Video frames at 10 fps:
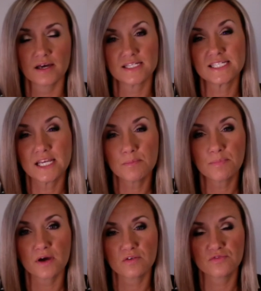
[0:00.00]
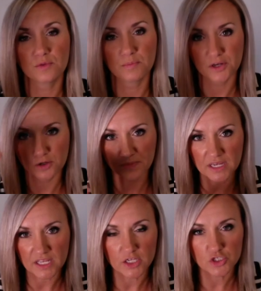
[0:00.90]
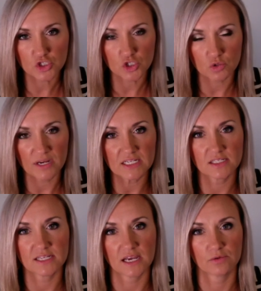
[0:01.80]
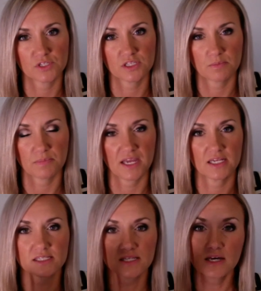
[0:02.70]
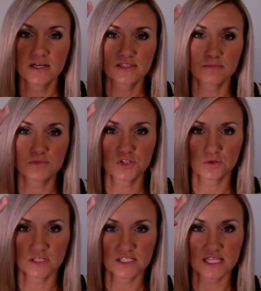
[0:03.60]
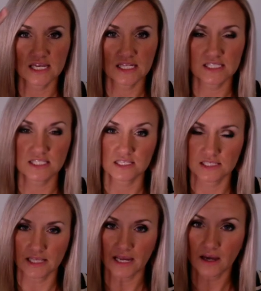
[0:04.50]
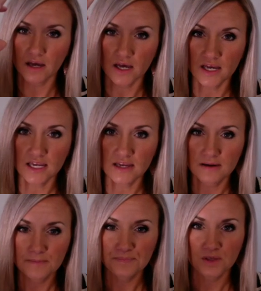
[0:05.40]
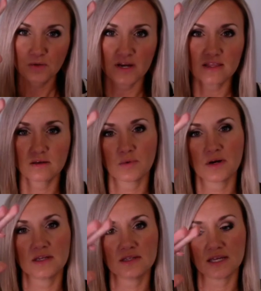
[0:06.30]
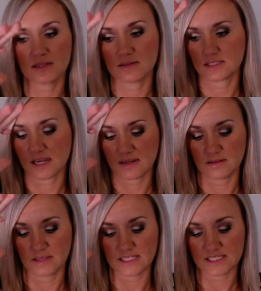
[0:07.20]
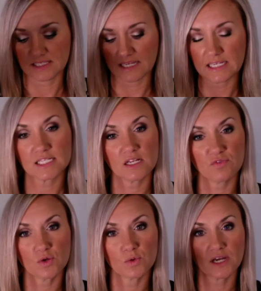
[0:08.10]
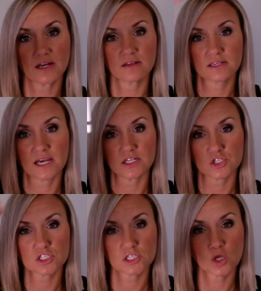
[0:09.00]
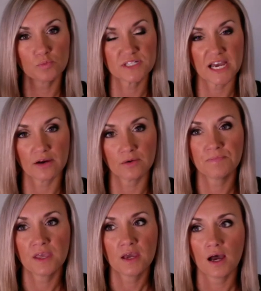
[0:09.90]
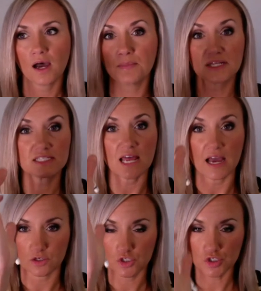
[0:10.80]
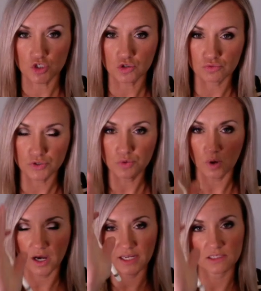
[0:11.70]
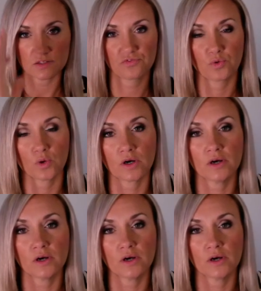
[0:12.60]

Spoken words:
tip of the pyramid straight down to the base. Some students think it's the slant height, right? The one that's kind of like slanted if you were gonna kind of slope down, but it's not true height for